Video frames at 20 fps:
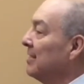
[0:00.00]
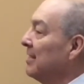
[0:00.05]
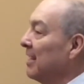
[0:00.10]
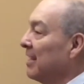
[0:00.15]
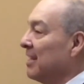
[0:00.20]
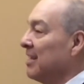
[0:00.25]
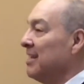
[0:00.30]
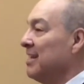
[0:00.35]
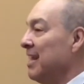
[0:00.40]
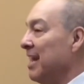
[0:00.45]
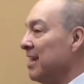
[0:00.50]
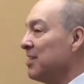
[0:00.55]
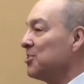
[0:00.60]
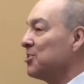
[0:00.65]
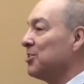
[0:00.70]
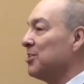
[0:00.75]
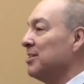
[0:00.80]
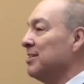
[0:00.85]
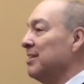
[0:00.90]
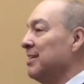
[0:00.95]
The
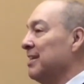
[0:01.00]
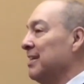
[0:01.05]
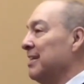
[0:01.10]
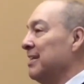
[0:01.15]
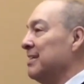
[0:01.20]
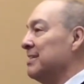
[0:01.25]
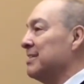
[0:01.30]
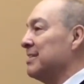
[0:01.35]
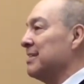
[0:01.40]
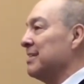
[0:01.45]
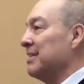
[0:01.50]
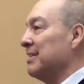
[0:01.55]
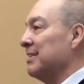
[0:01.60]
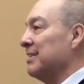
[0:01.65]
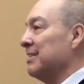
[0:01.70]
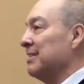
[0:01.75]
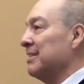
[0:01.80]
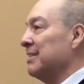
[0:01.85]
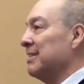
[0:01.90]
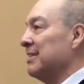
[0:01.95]
connection is
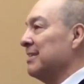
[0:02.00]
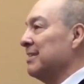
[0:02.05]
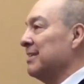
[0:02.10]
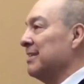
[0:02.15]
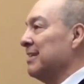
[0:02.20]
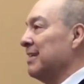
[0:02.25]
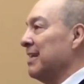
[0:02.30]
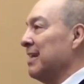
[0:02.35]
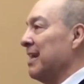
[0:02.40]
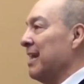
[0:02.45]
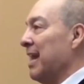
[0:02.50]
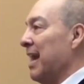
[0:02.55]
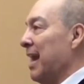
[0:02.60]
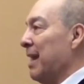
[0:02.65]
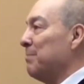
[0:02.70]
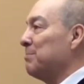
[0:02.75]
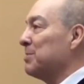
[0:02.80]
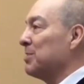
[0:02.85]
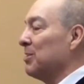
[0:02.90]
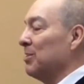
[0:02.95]

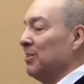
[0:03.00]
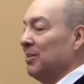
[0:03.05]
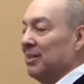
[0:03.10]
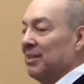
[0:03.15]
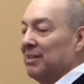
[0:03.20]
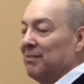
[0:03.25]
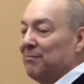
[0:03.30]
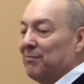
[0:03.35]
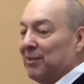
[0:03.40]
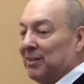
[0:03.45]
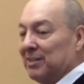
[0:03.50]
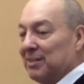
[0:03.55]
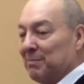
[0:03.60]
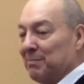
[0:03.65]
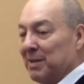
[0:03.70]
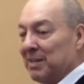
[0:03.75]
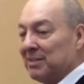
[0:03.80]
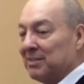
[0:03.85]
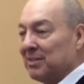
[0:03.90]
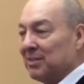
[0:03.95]
absolutely
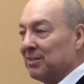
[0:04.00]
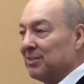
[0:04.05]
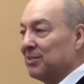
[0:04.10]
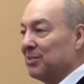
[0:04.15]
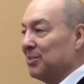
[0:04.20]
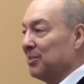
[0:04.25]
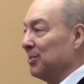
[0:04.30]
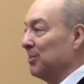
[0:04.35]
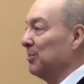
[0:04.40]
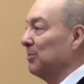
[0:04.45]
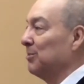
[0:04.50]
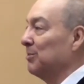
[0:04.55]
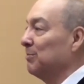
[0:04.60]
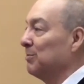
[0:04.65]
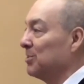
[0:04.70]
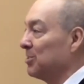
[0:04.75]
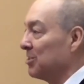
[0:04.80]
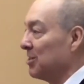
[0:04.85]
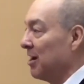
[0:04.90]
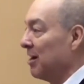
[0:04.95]
fundamental to
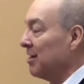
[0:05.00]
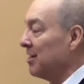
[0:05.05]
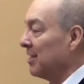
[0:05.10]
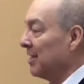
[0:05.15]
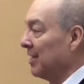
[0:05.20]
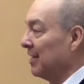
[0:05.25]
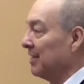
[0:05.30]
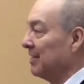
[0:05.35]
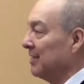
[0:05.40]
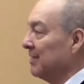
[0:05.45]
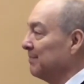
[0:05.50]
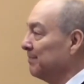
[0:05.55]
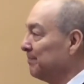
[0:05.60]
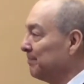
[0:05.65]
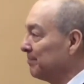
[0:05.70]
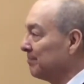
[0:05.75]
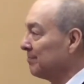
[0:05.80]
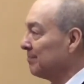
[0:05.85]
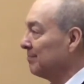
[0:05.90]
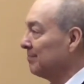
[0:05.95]
starting it.
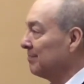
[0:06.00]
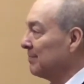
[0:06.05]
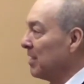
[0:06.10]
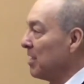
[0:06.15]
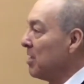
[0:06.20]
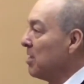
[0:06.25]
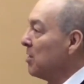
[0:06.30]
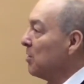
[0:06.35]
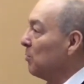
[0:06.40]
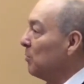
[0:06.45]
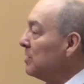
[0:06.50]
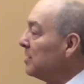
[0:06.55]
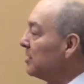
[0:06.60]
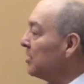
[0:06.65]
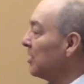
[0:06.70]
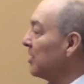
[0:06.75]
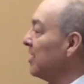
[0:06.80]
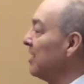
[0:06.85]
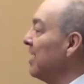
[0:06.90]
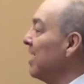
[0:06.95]

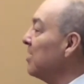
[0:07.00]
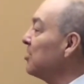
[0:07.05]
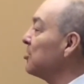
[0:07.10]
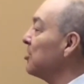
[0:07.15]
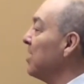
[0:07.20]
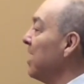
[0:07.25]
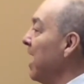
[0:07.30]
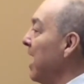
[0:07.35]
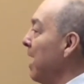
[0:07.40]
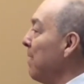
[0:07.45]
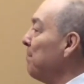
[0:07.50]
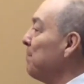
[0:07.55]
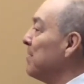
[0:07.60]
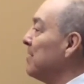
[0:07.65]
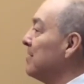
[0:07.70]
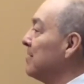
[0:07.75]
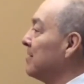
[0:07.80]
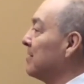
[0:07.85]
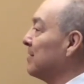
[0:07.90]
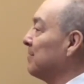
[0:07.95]
Once the connection
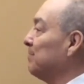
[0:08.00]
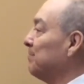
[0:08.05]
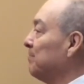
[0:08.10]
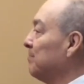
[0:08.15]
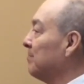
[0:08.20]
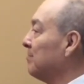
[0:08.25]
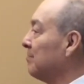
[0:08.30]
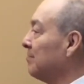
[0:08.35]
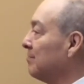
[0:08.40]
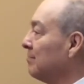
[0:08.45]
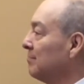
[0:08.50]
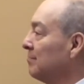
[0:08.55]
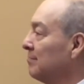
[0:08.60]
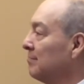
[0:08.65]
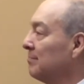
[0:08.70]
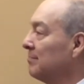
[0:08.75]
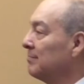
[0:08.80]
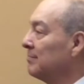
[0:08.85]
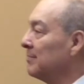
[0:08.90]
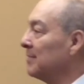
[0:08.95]
happens,
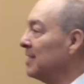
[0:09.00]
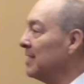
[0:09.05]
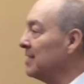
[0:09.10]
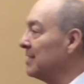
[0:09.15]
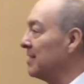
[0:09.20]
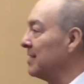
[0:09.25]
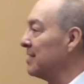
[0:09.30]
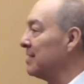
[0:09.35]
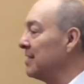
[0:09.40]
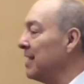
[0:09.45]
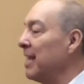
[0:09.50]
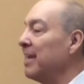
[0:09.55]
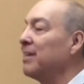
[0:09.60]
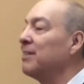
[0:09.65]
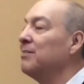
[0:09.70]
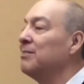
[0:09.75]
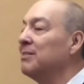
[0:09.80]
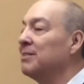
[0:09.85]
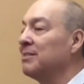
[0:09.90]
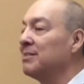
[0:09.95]
is the
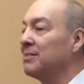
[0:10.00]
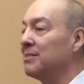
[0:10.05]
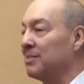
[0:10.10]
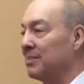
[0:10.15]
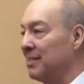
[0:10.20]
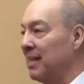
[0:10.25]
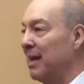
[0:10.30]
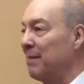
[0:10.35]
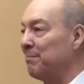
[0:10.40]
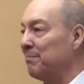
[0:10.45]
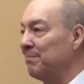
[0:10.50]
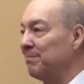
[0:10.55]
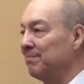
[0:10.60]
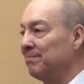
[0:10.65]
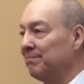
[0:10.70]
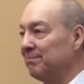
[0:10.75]
second step.